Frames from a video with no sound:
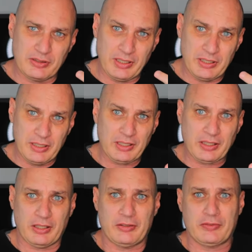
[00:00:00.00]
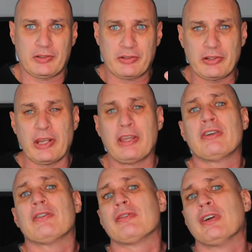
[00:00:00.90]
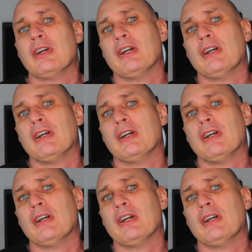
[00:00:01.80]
any kind of creative